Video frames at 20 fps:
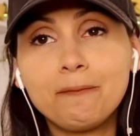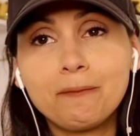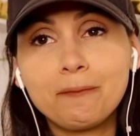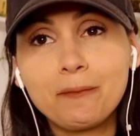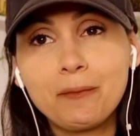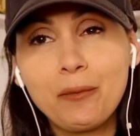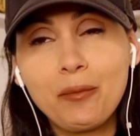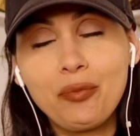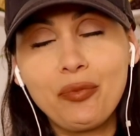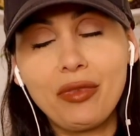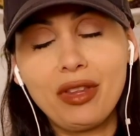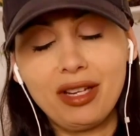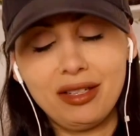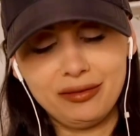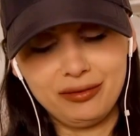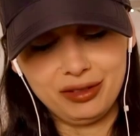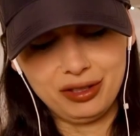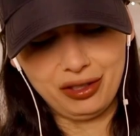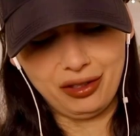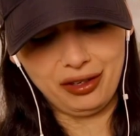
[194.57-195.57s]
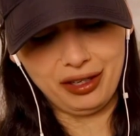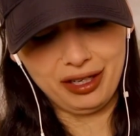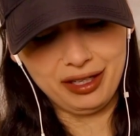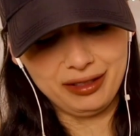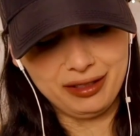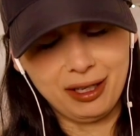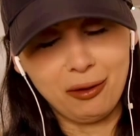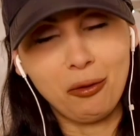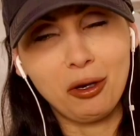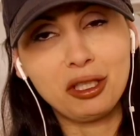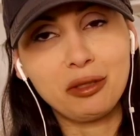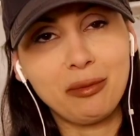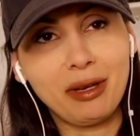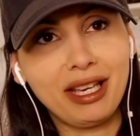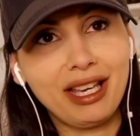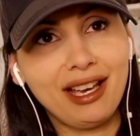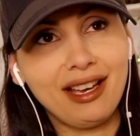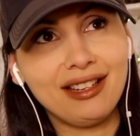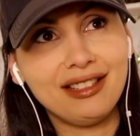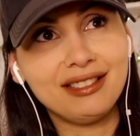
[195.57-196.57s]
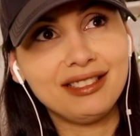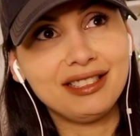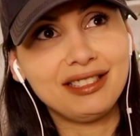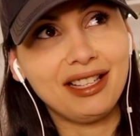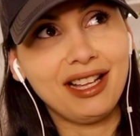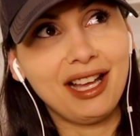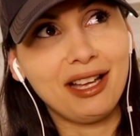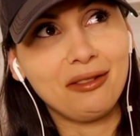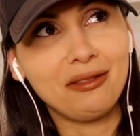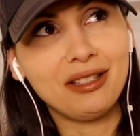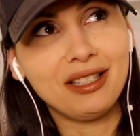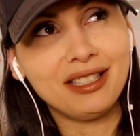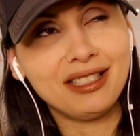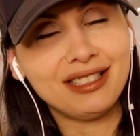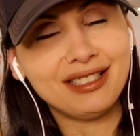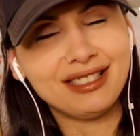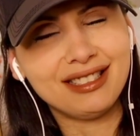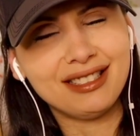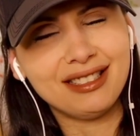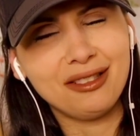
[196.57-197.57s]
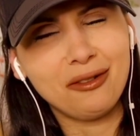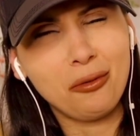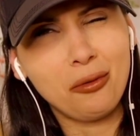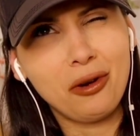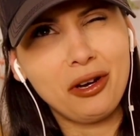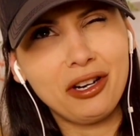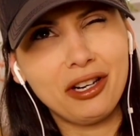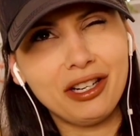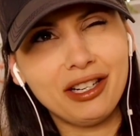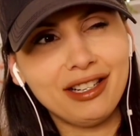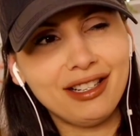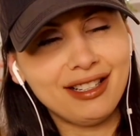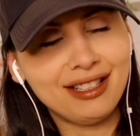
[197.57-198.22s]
Sorry, I washed my can, still had water.